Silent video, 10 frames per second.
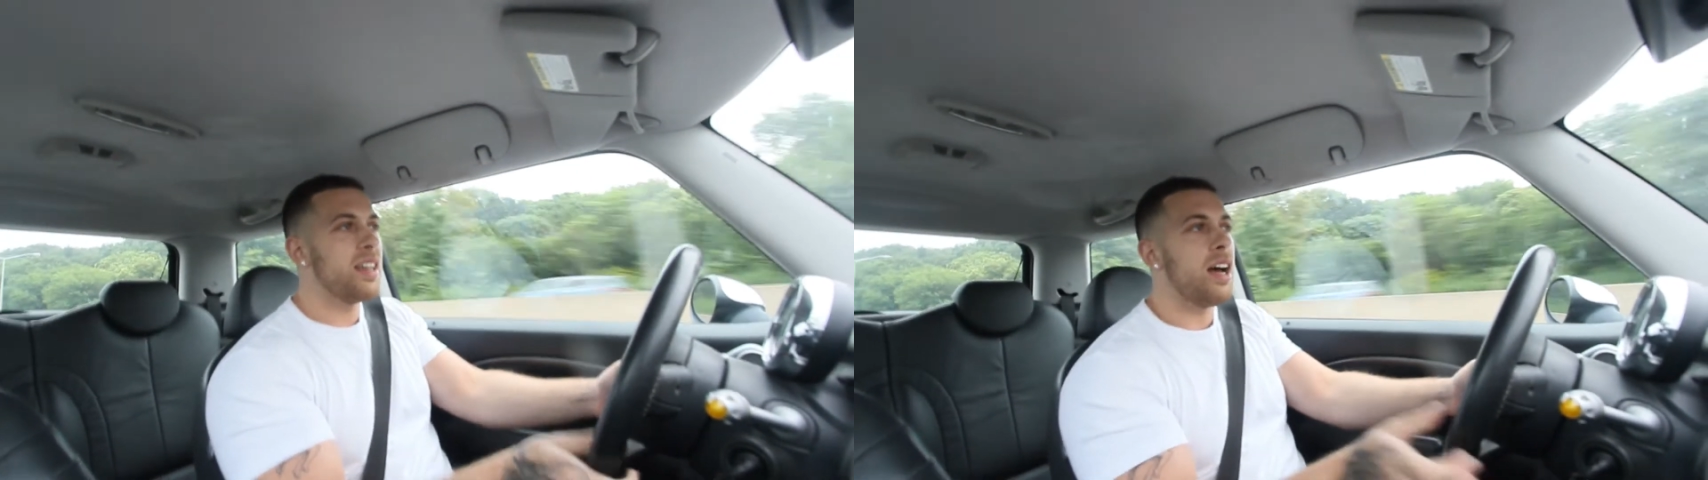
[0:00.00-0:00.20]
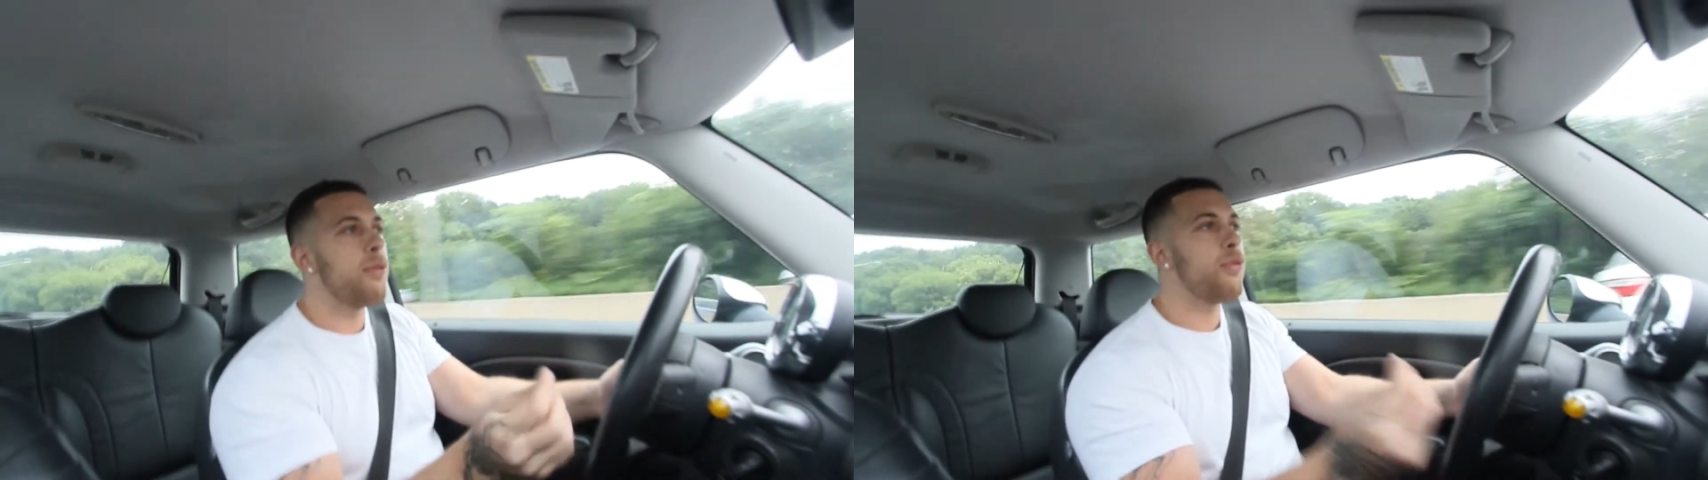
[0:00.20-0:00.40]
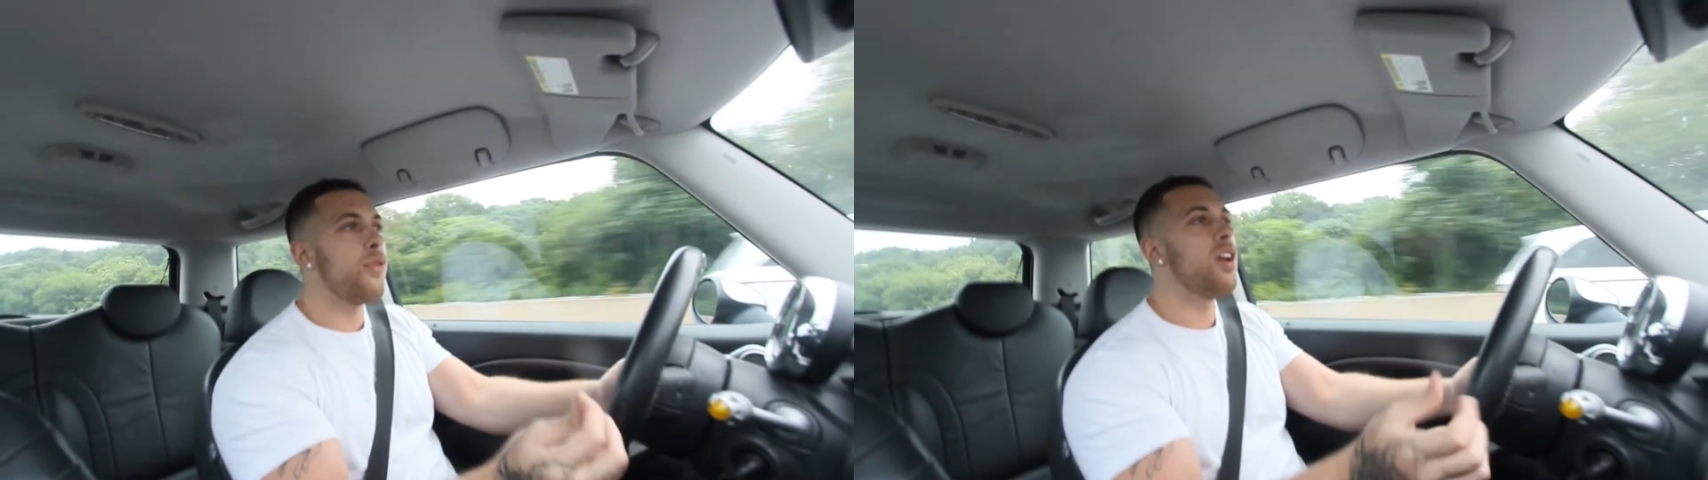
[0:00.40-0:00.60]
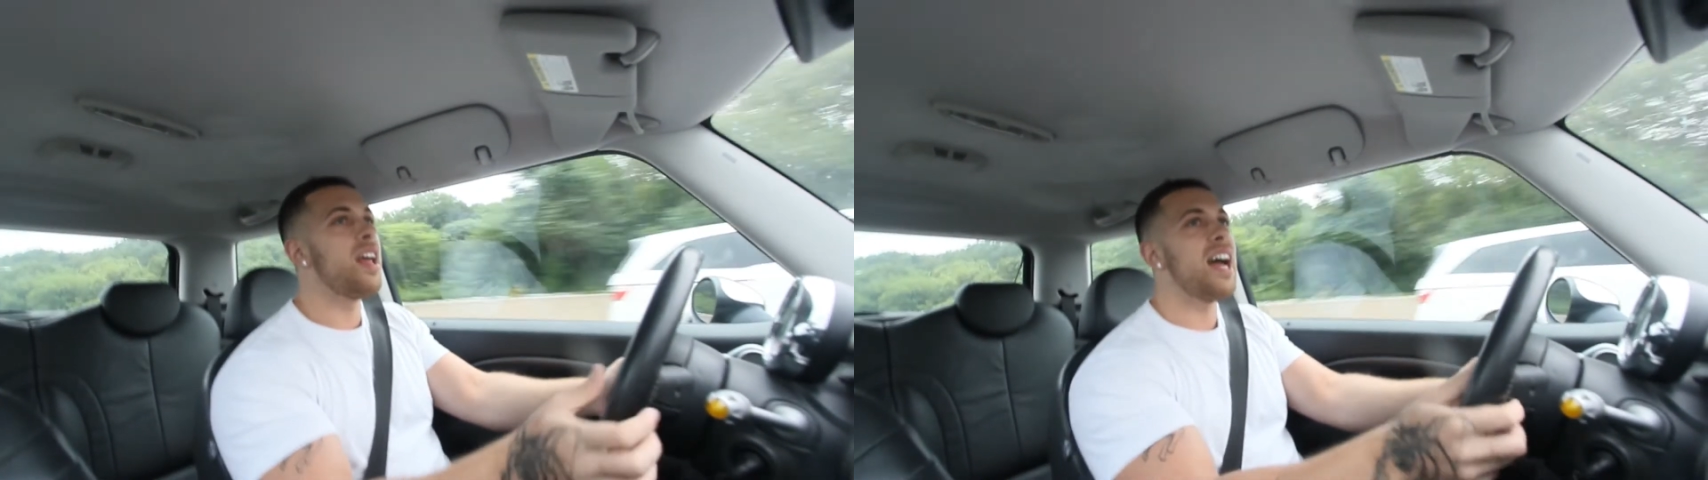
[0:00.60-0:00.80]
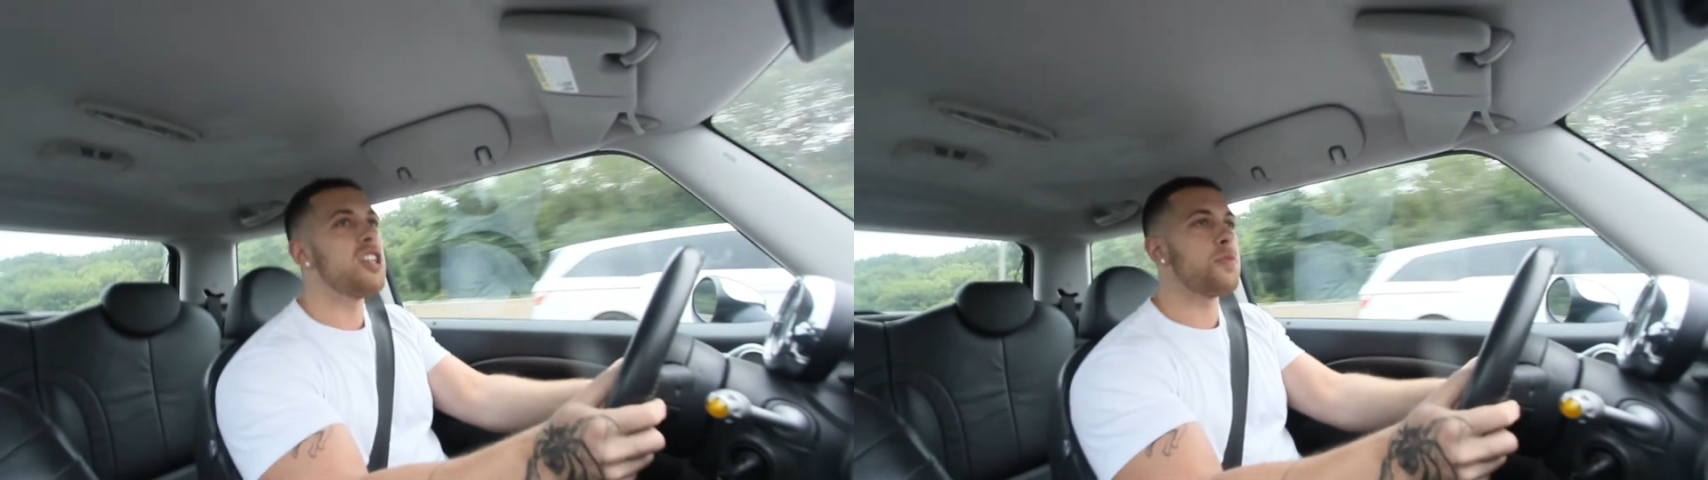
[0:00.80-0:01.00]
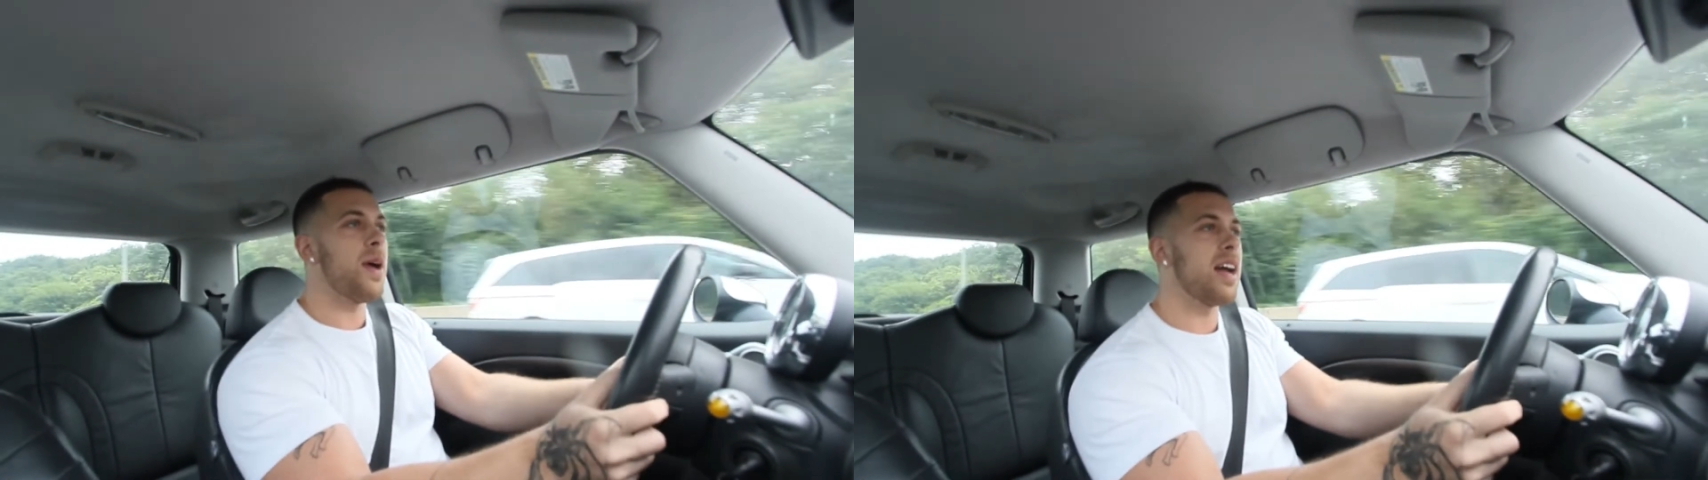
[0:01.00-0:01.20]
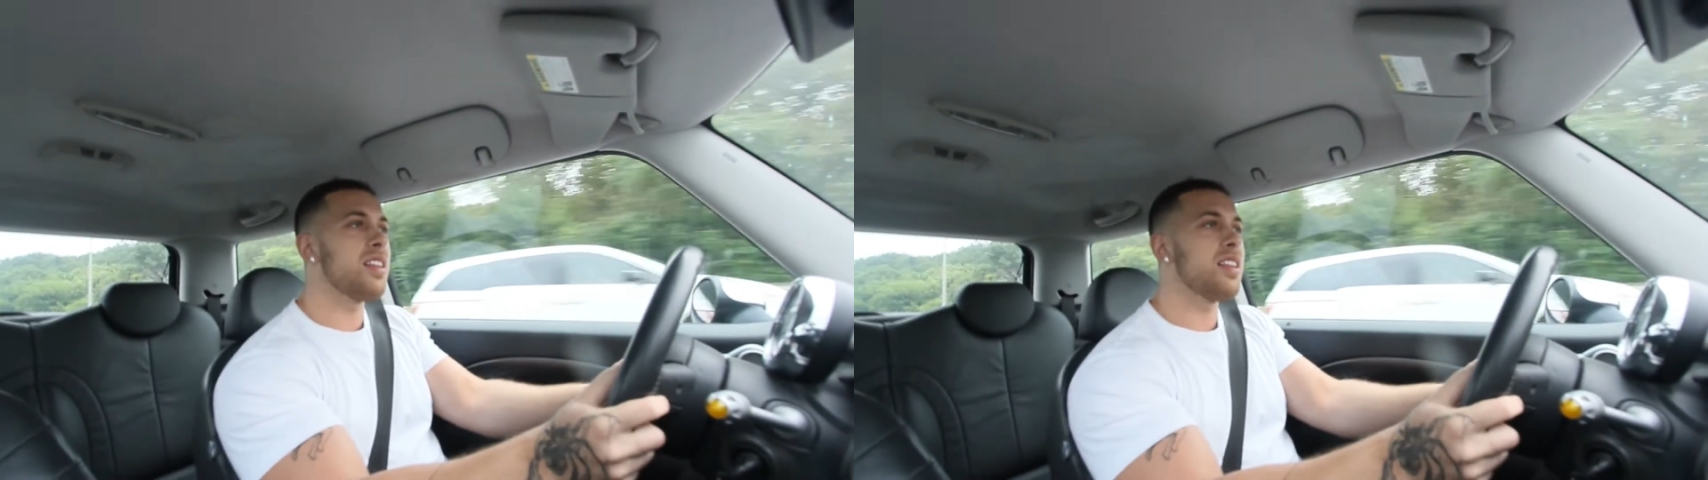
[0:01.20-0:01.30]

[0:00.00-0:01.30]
a fun hatchback.